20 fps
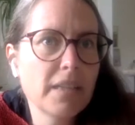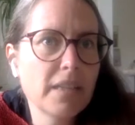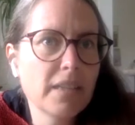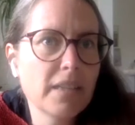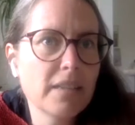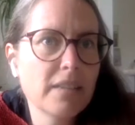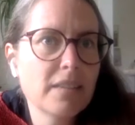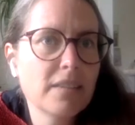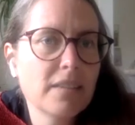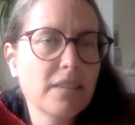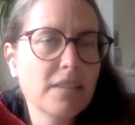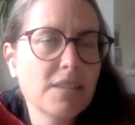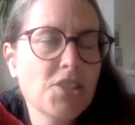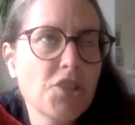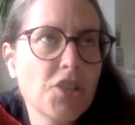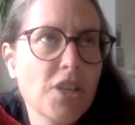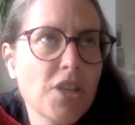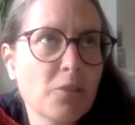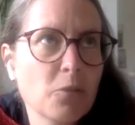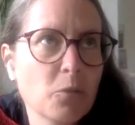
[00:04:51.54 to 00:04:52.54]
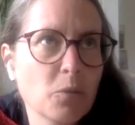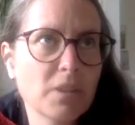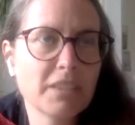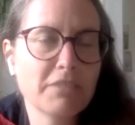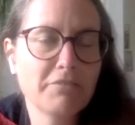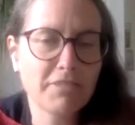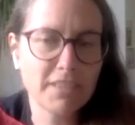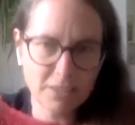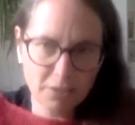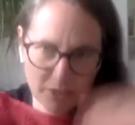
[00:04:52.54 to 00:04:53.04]
the general,
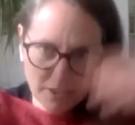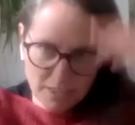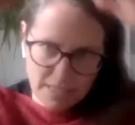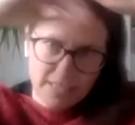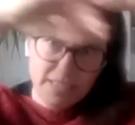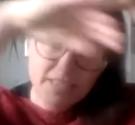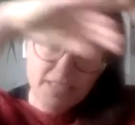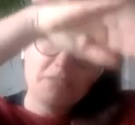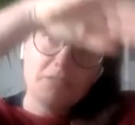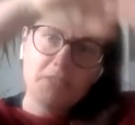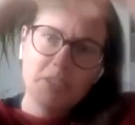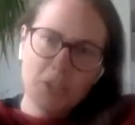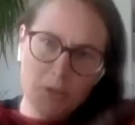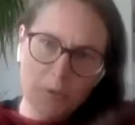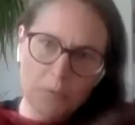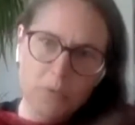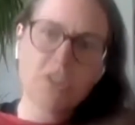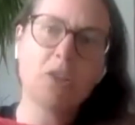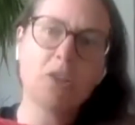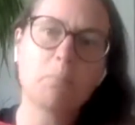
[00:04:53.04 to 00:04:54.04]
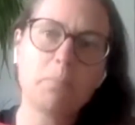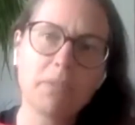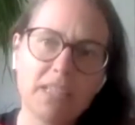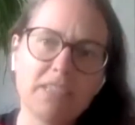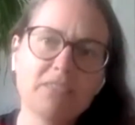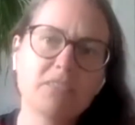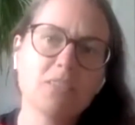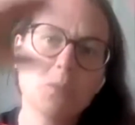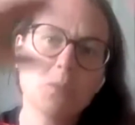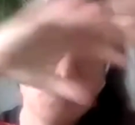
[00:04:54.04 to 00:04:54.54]
if I look kind of, you know, top
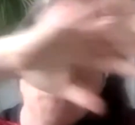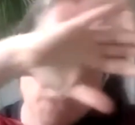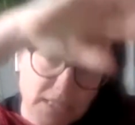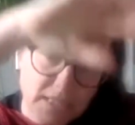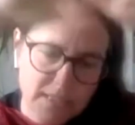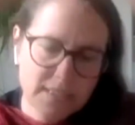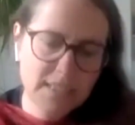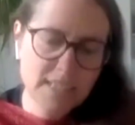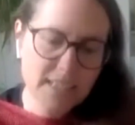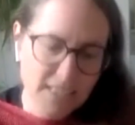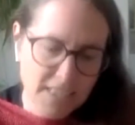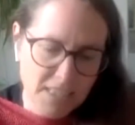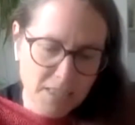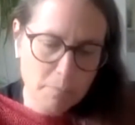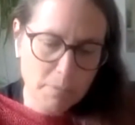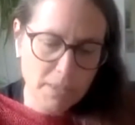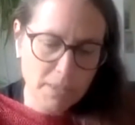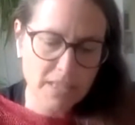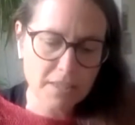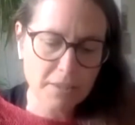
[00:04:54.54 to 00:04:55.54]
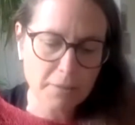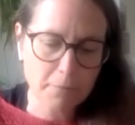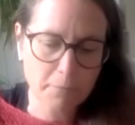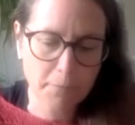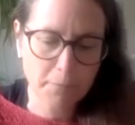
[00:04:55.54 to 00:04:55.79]
level, what is Tankespjärn?